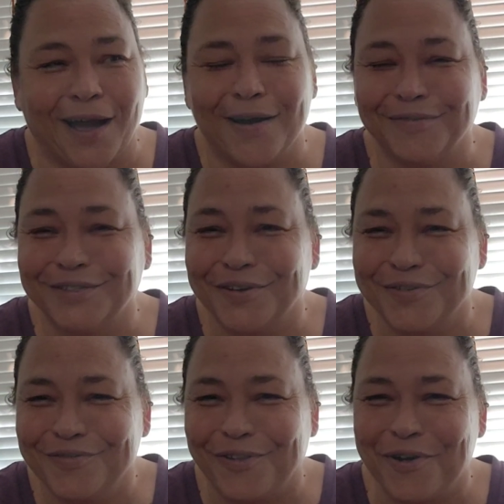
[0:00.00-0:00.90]
I was on
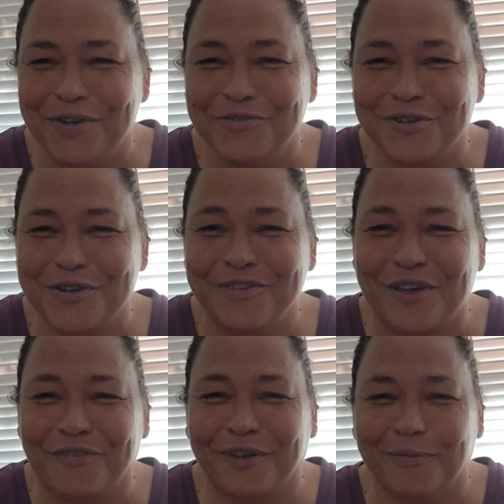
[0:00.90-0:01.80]
the Florida Trail in
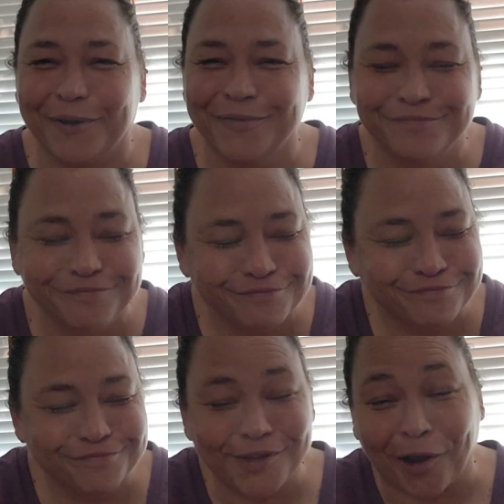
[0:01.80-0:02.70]
November.
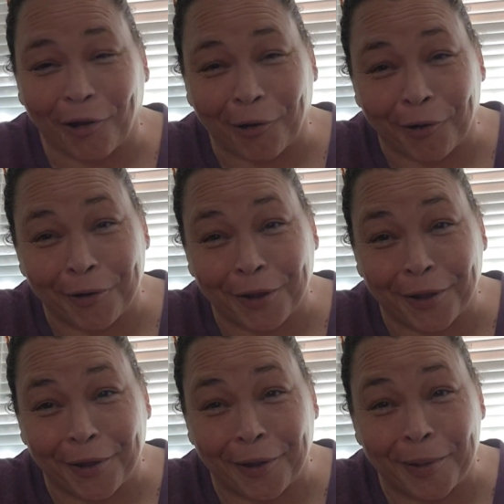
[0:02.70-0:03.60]

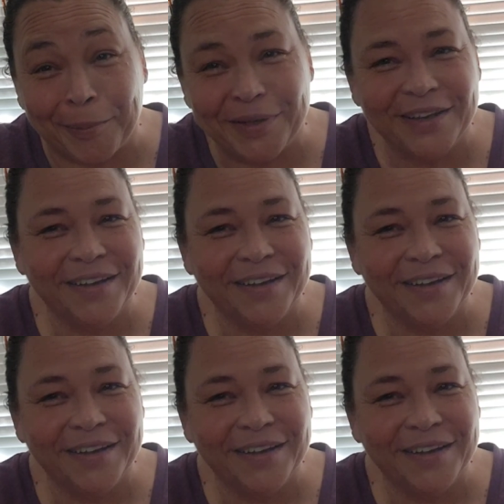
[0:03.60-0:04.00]
Hurricane came.